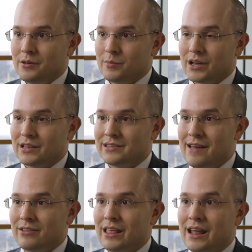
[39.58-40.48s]
Because
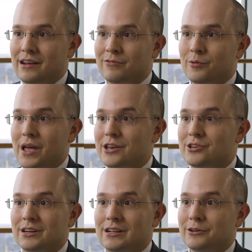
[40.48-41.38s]
having that
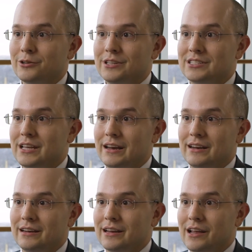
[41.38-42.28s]
information clearly
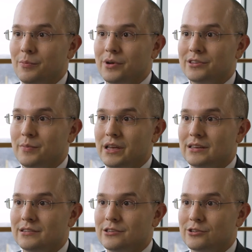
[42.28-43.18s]
stated can help us make
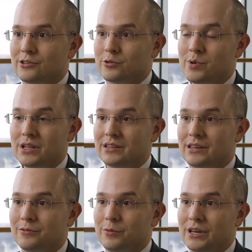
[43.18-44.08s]
decisions
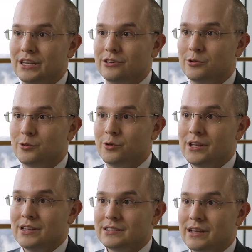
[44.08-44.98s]
quickly if we need to,
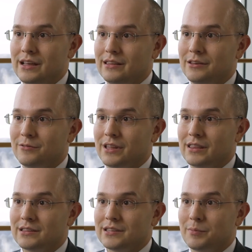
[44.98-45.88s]
say in the
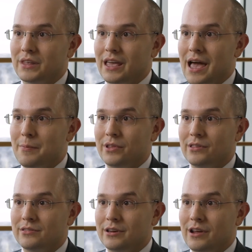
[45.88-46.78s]
event that something
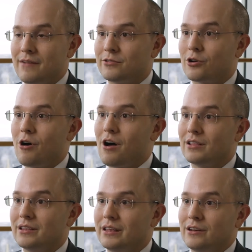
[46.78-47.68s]
happens and you have to
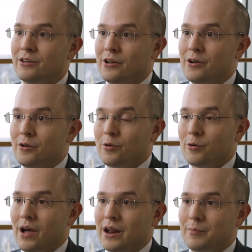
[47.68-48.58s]
call in
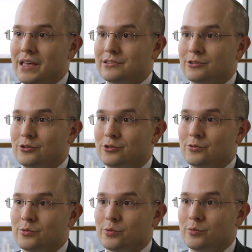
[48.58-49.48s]
or write a message
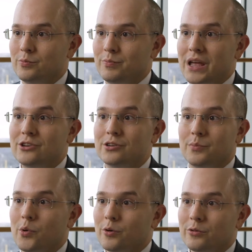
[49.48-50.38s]
through
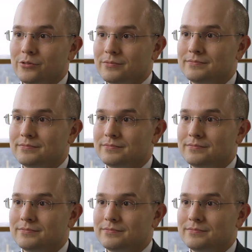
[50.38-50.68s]
patient portals.